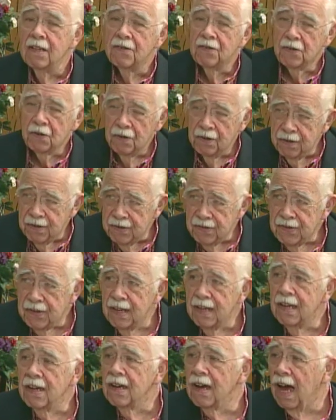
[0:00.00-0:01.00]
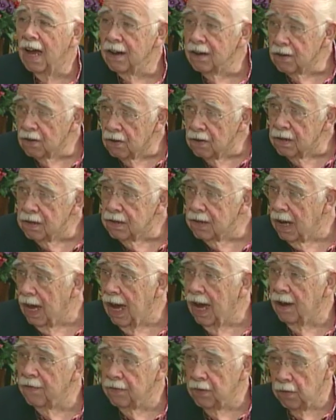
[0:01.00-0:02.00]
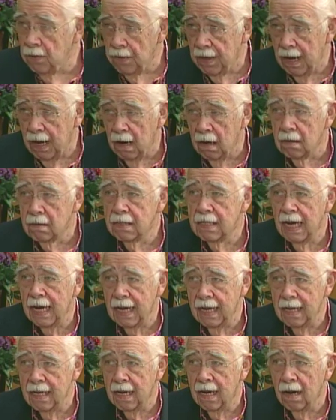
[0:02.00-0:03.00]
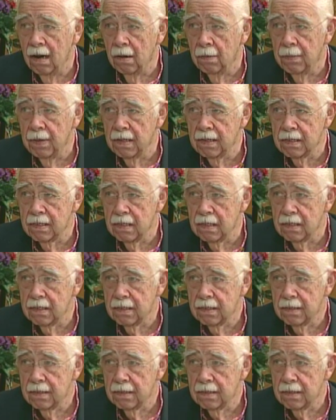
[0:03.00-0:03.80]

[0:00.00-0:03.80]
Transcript: It's good to see you and good to have you there taking care of business.